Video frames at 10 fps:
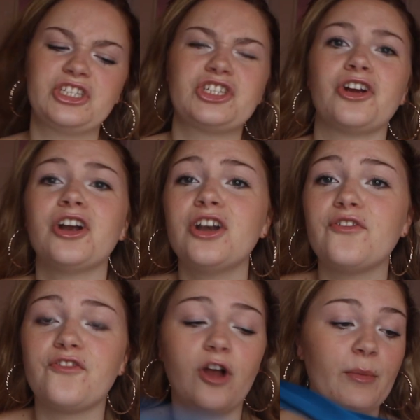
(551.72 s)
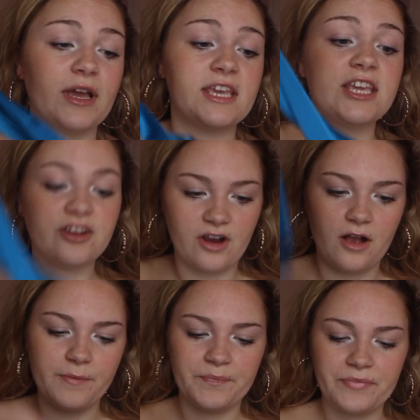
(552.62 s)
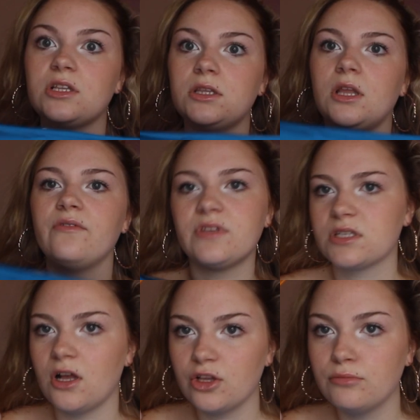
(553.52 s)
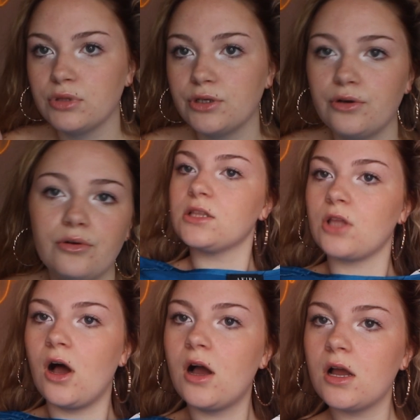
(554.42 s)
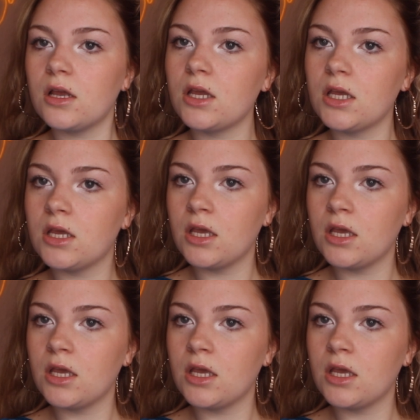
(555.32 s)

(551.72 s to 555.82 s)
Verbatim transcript: shirt from Akira. Just love this color blue. Long